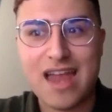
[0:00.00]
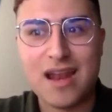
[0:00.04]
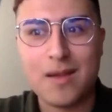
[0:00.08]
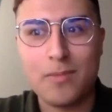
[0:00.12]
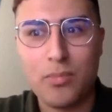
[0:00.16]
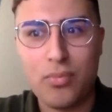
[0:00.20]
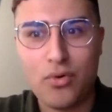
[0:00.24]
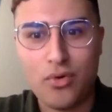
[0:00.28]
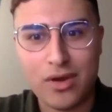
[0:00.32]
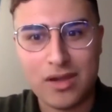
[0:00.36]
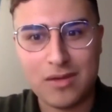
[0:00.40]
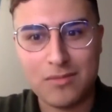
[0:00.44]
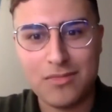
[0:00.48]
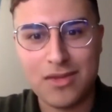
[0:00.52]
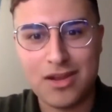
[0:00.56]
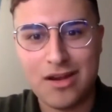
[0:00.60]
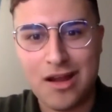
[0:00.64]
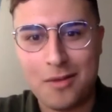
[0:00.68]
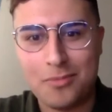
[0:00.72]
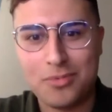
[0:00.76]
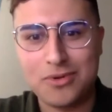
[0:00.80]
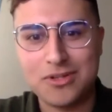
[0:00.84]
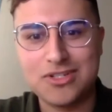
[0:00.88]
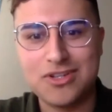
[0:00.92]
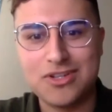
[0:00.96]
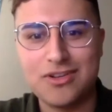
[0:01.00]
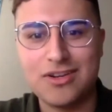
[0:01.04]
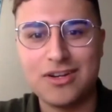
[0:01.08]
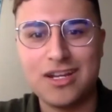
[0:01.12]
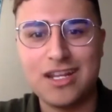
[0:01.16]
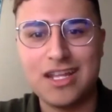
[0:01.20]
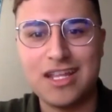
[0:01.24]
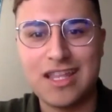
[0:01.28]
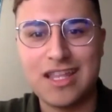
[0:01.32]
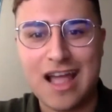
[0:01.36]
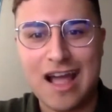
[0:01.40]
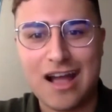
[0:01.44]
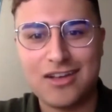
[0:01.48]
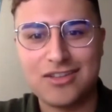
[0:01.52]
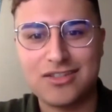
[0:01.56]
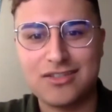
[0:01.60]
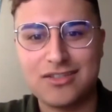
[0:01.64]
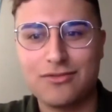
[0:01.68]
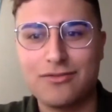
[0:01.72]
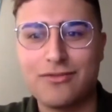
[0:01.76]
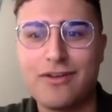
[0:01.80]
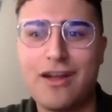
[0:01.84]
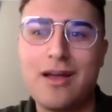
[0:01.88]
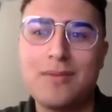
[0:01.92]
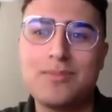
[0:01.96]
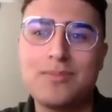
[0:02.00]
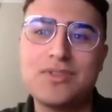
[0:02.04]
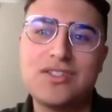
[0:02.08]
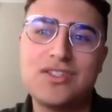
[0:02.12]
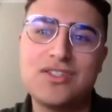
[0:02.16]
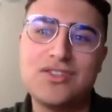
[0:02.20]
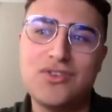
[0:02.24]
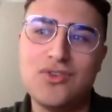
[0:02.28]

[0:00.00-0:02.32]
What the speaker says: appointment opportunity in the House of Reps